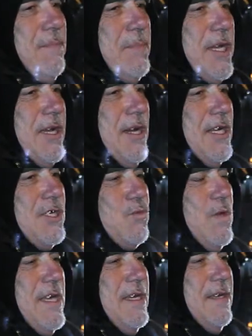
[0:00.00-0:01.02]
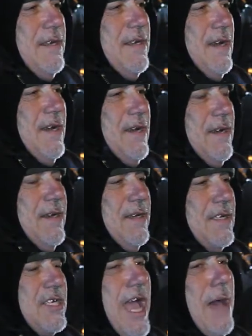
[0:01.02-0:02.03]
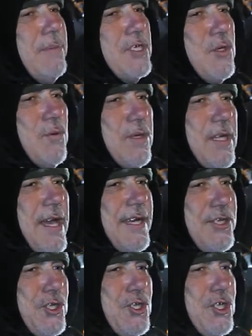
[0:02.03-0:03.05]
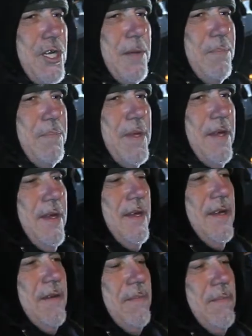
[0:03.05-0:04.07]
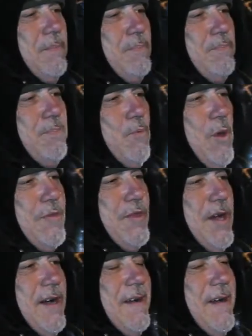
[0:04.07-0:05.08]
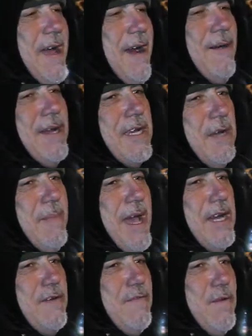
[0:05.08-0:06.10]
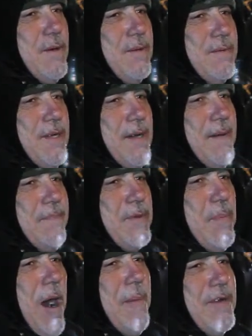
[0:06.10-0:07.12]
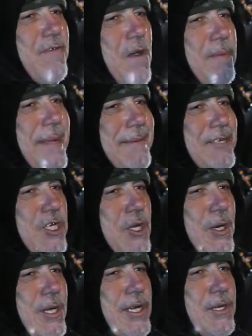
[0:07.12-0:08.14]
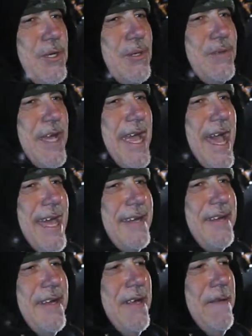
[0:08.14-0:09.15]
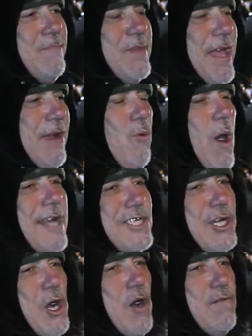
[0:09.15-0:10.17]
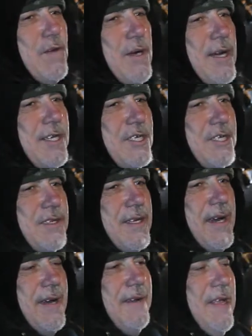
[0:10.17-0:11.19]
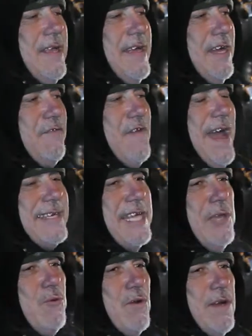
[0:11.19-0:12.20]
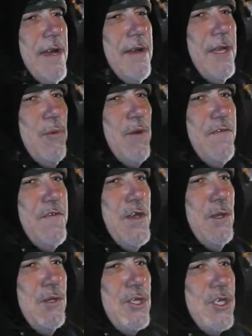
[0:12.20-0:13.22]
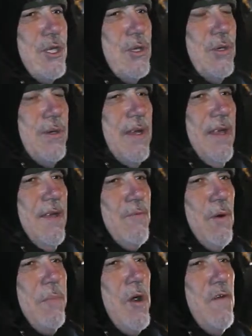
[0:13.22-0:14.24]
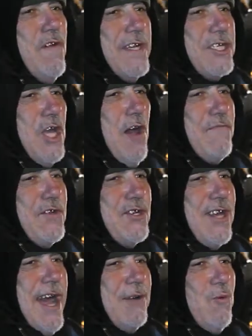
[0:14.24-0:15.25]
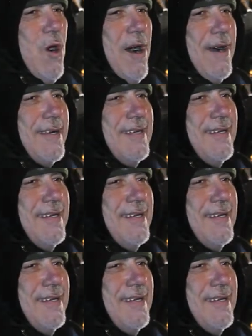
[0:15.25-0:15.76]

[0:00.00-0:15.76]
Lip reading: because we established a relationship with the area commander for Department of Homeland Security, who they had like watching over us there, and in fact he refused to remove us off the sidewalk